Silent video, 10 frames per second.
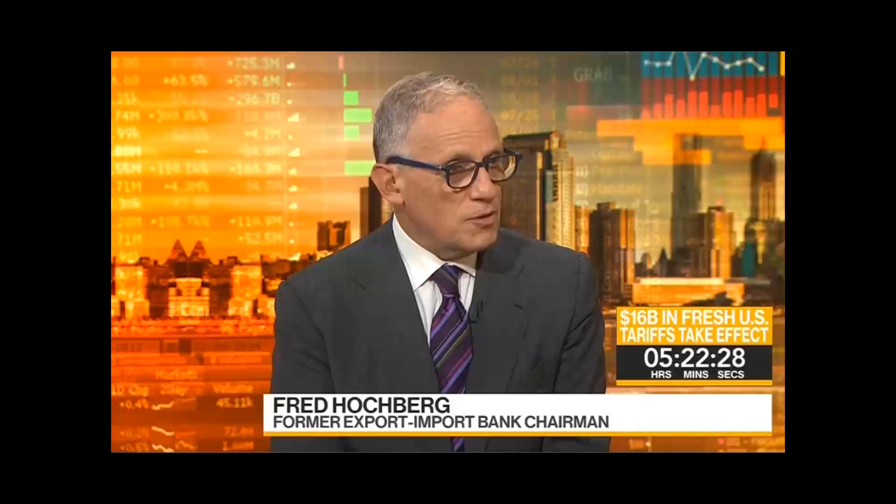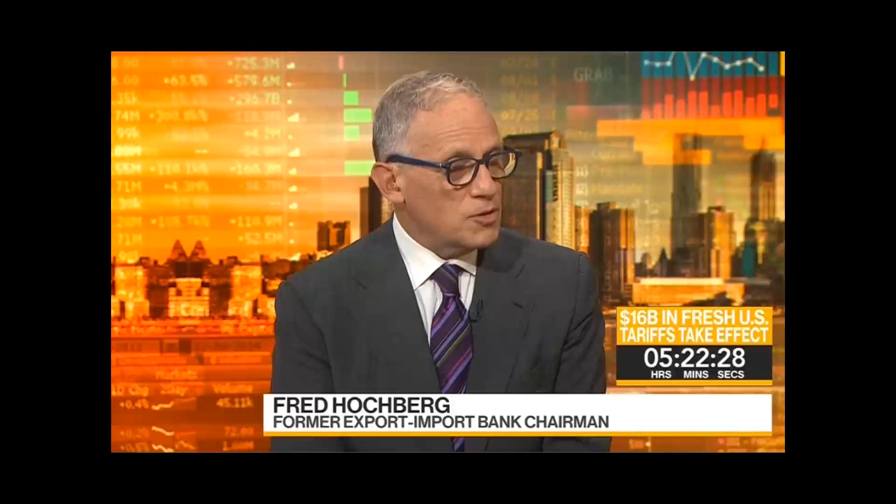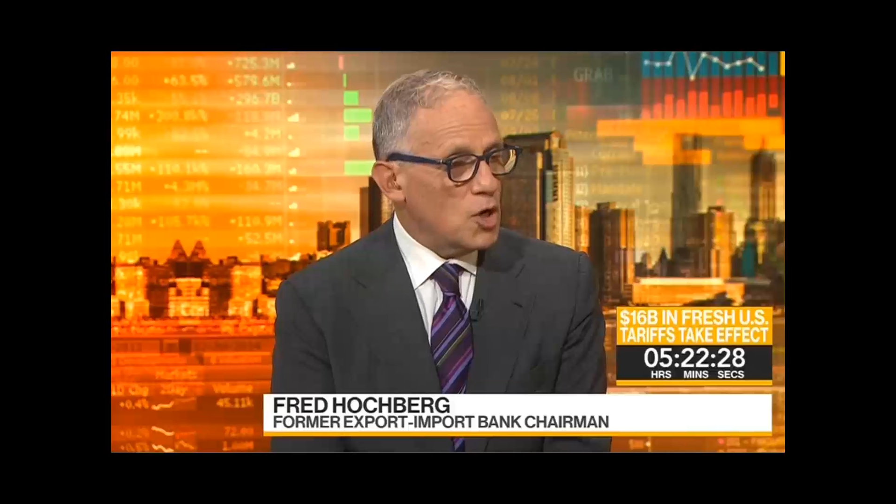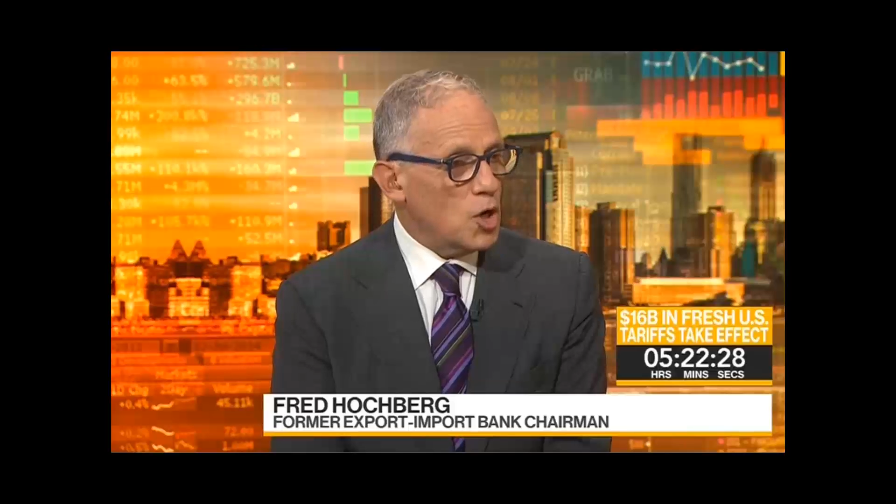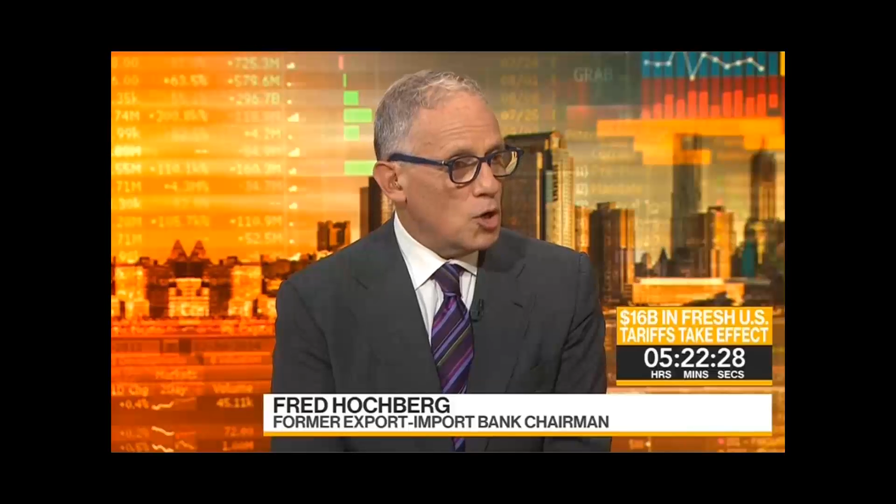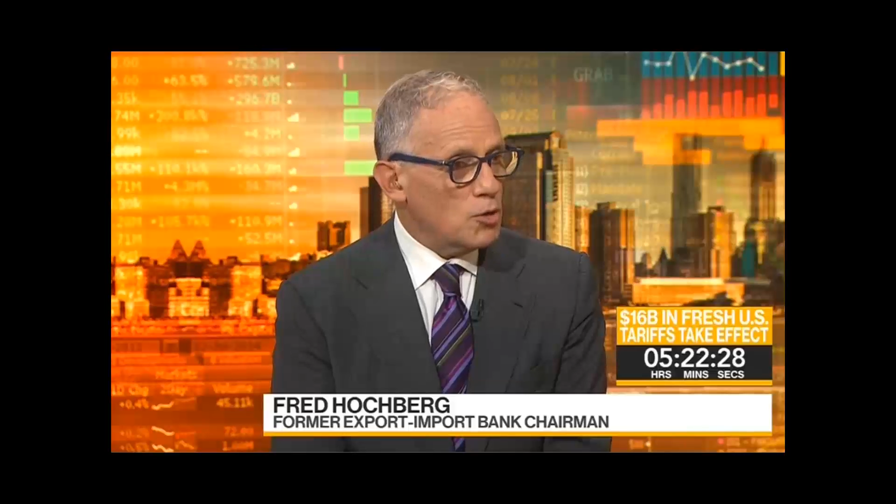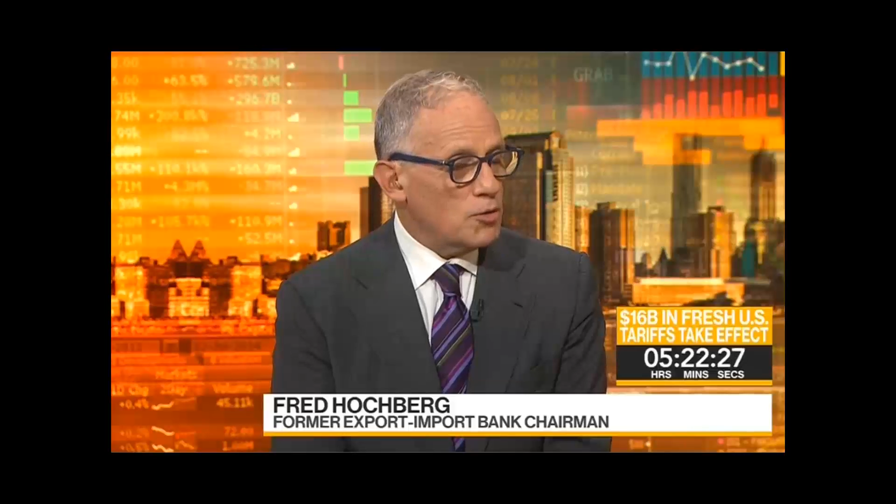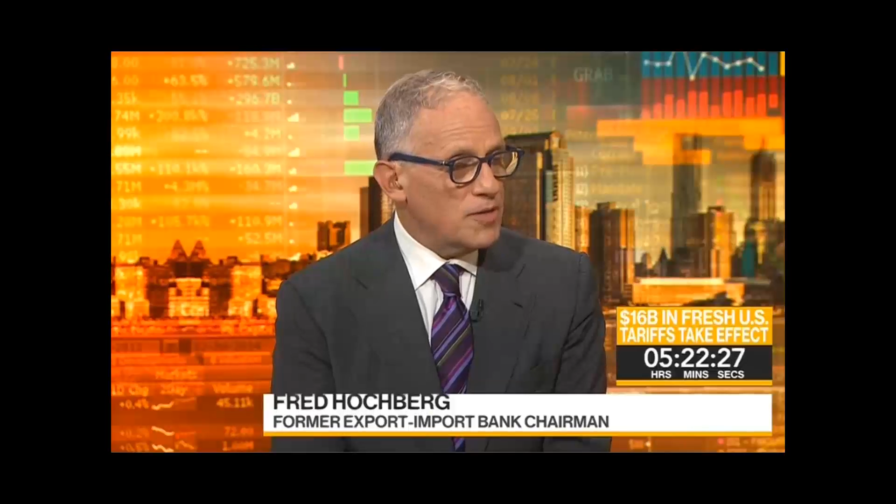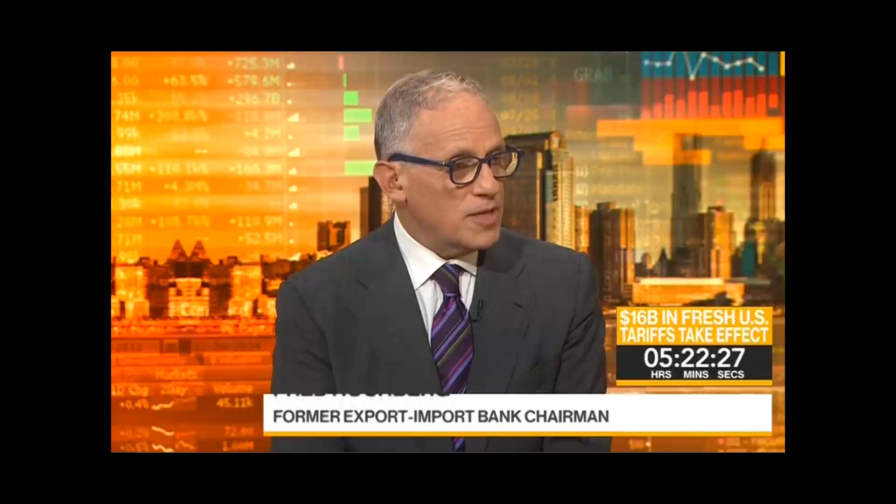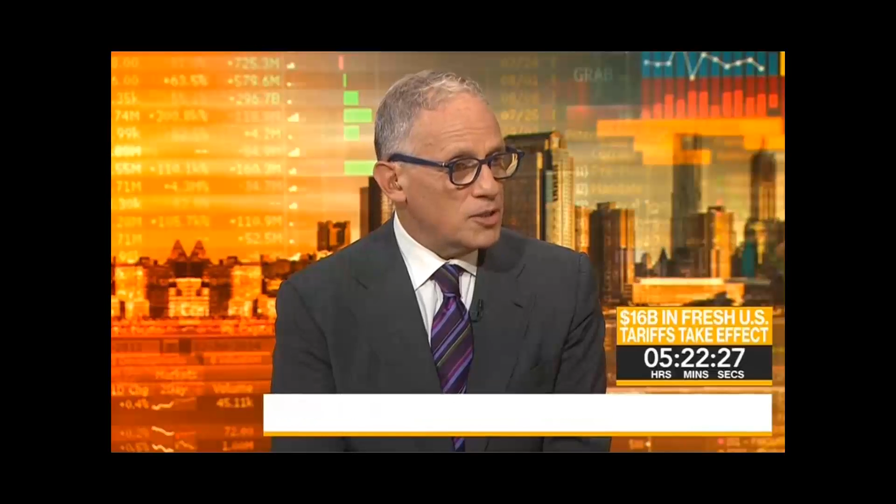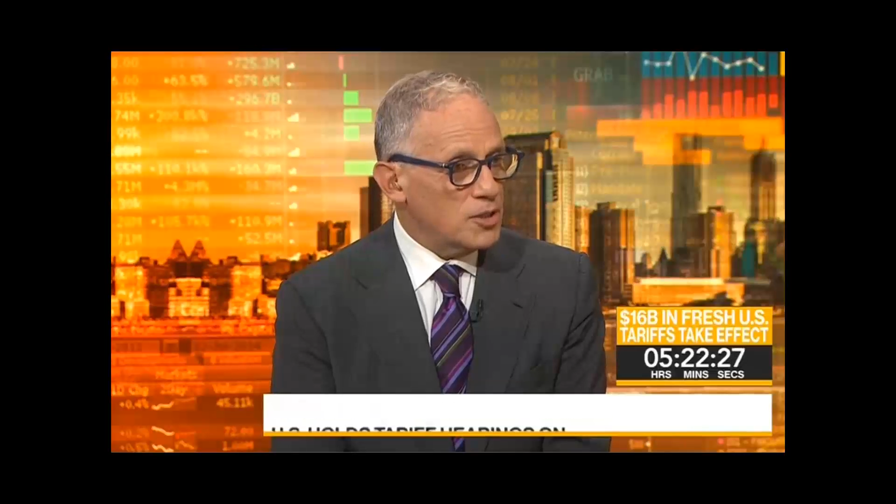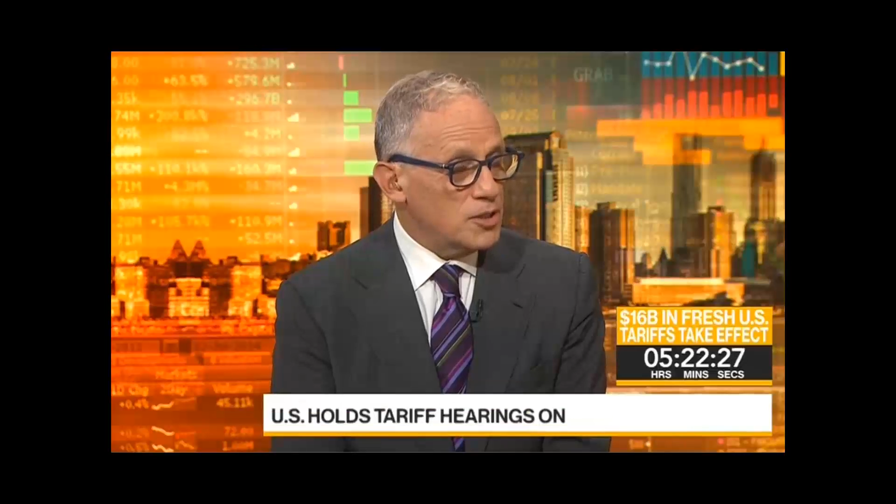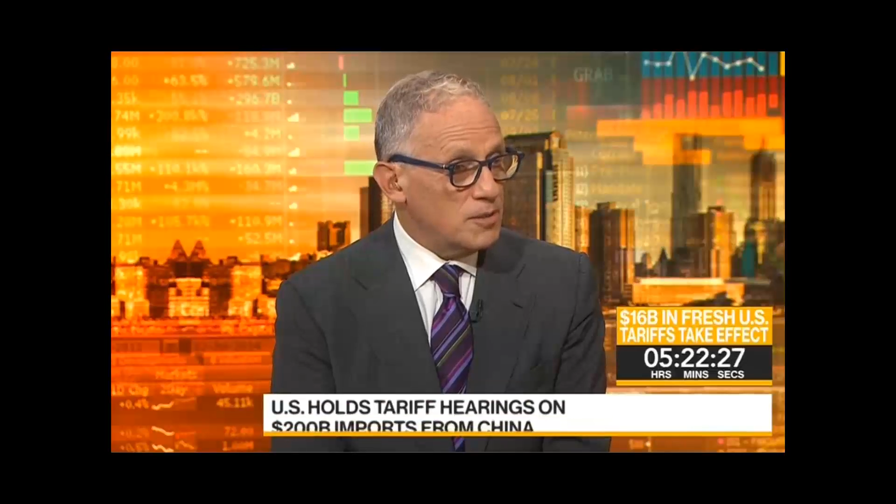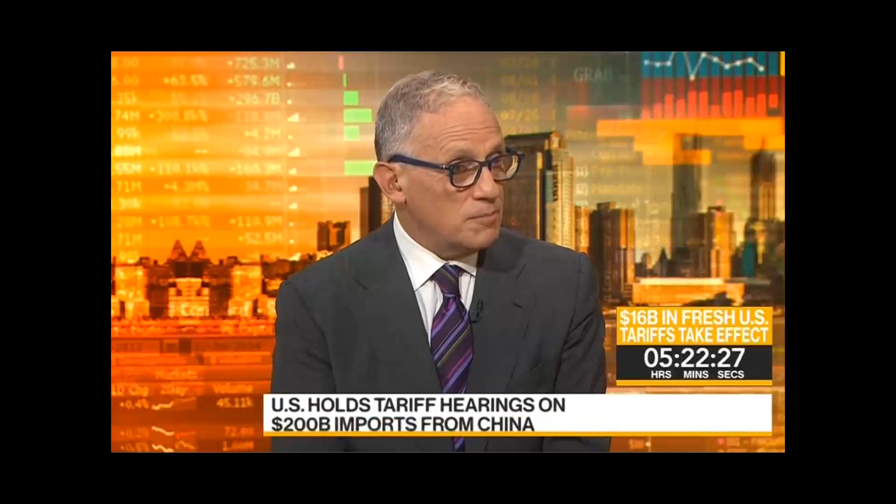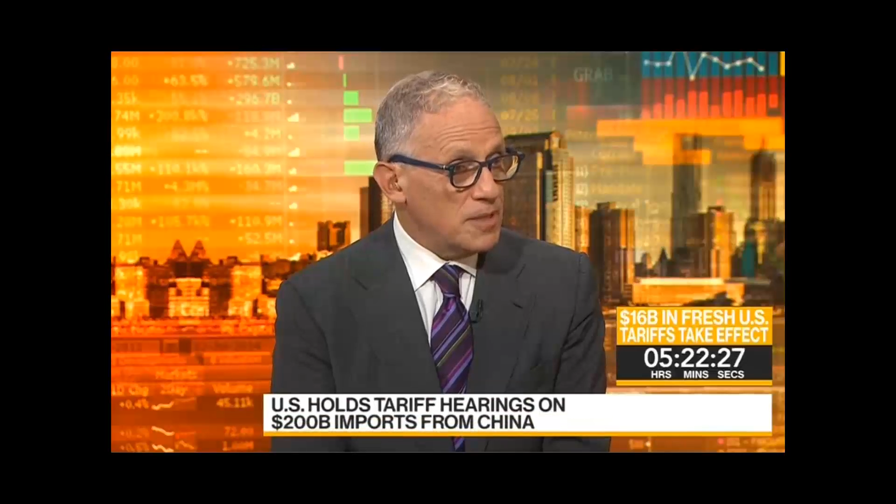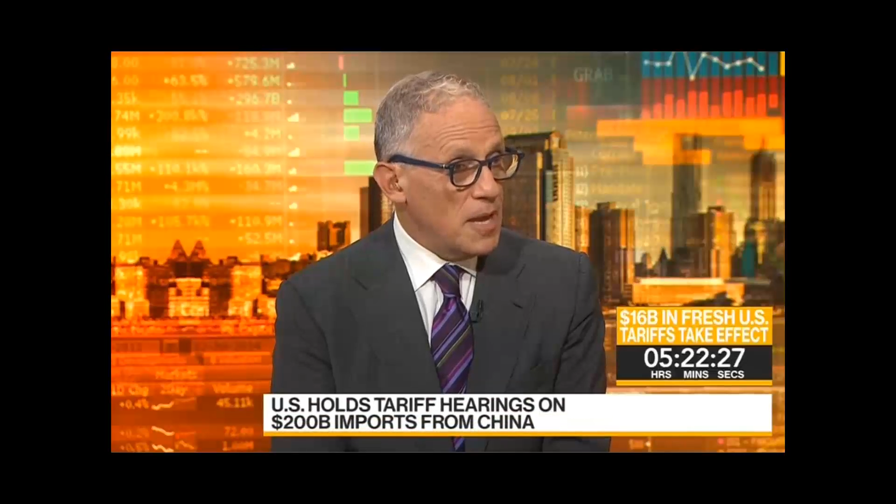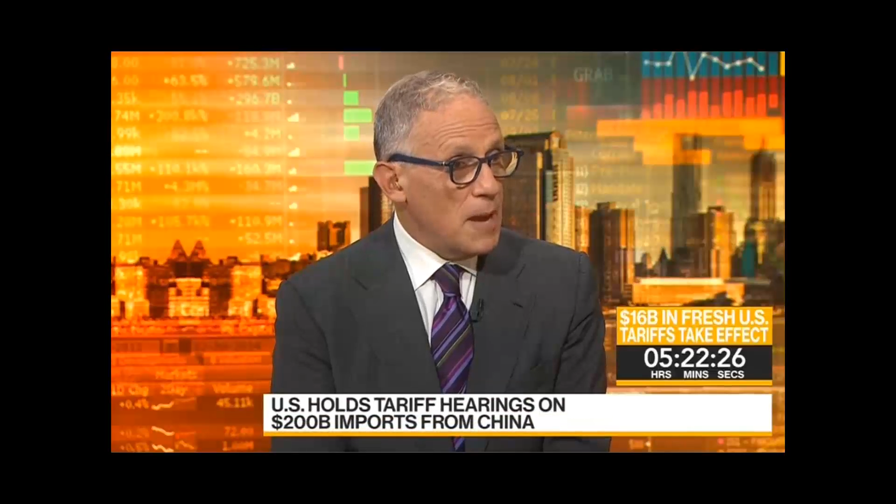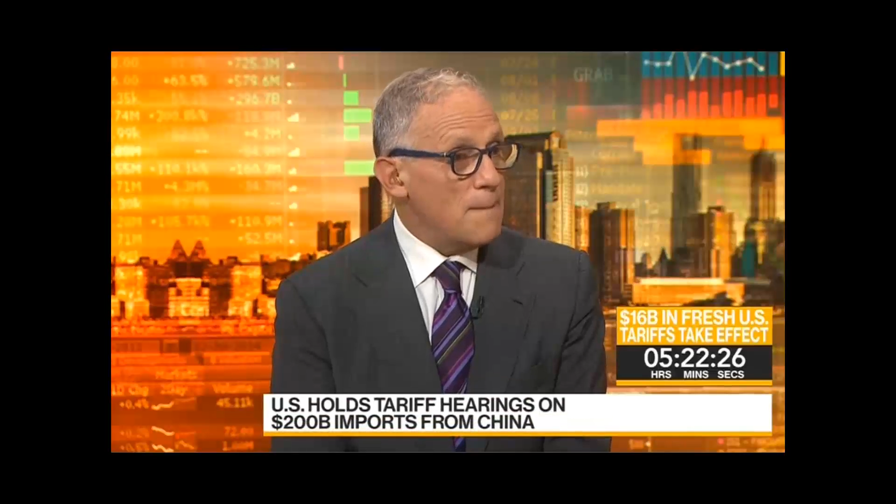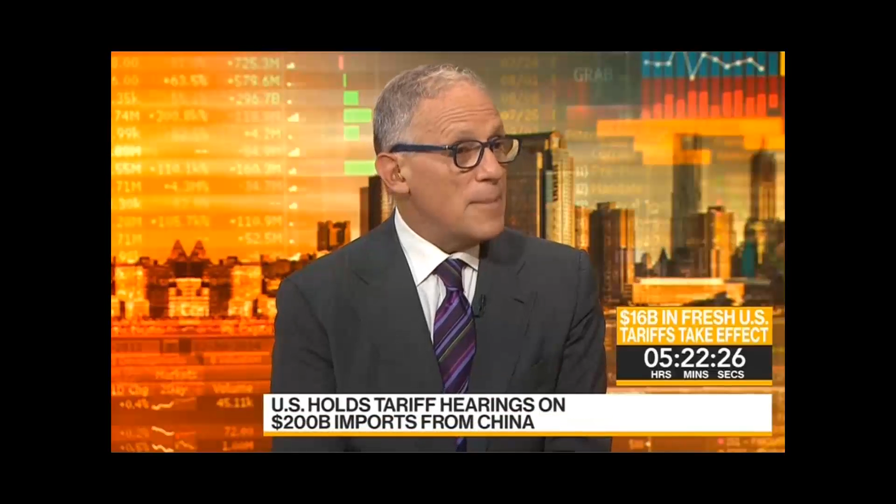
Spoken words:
those are harder things to simply